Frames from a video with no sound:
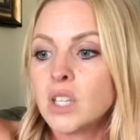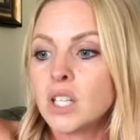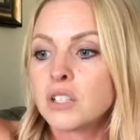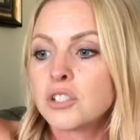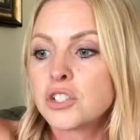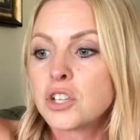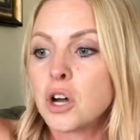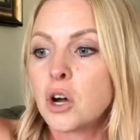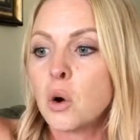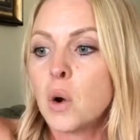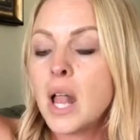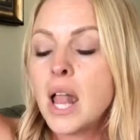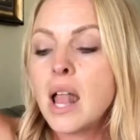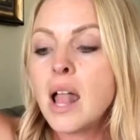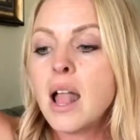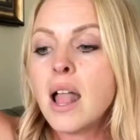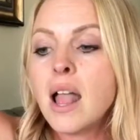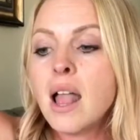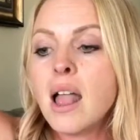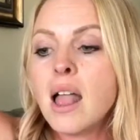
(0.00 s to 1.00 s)
So
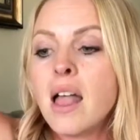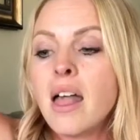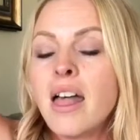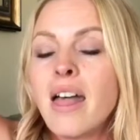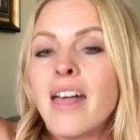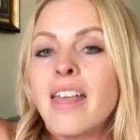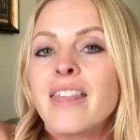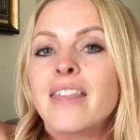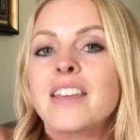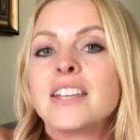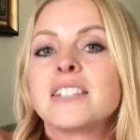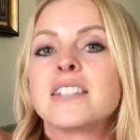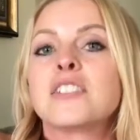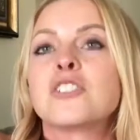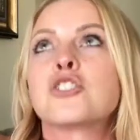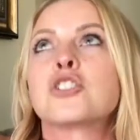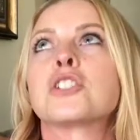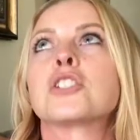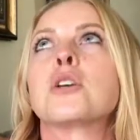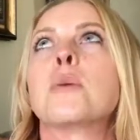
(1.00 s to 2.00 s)
this
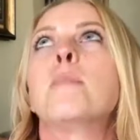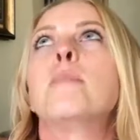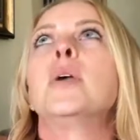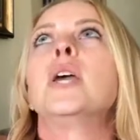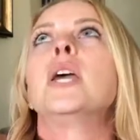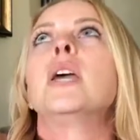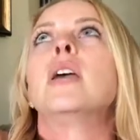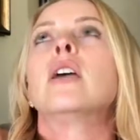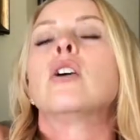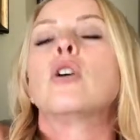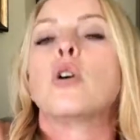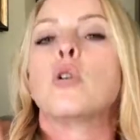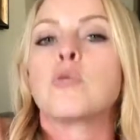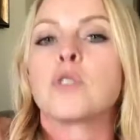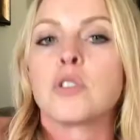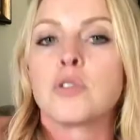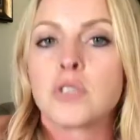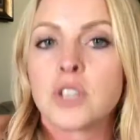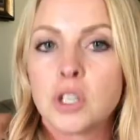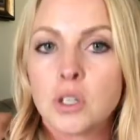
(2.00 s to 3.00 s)
is just a big
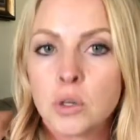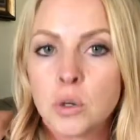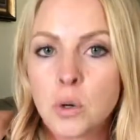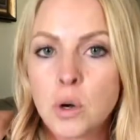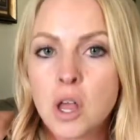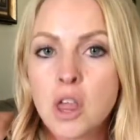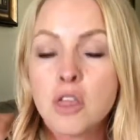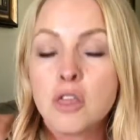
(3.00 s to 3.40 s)
overview.